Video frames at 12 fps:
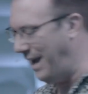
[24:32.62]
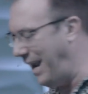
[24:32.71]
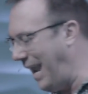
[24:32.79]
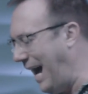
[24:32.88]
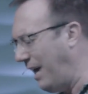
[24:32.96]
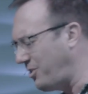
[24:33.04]

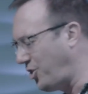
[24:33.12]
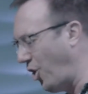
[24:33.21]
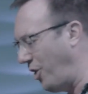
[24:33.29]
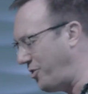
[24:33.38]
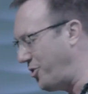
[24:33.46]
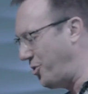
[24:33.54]
allowed
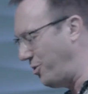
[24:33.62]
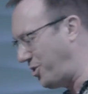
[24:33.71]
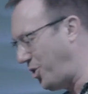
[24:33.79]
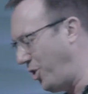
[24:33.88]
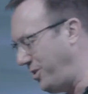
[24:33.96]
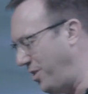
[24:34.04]
God to do
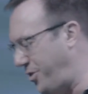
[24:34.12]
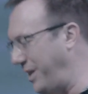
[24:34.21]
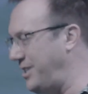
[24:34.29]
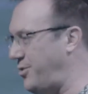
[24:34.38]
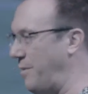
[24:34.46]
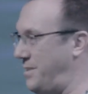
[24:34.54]
certain
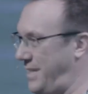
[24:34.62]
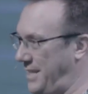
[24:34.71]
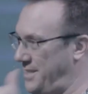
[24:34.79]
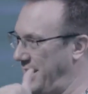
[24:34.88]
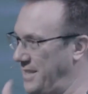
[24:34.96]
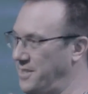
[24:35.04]
things to him,
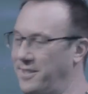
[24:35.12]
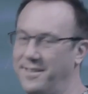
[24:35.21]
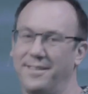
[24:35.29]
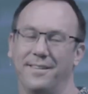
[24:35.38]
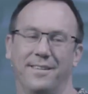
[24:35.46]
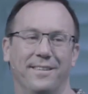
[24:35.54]
6 things,
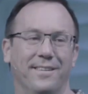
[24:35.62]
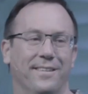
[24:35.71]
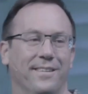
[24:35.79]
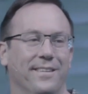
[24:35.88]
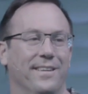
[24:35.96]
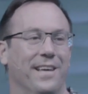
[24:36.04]

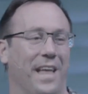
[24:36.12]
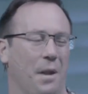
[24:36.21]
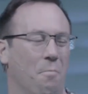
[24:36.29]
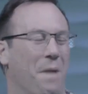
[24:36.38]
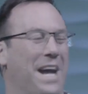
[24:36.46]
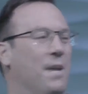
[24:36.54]

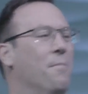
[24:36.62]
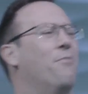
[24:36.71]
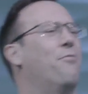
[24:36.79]
that made him a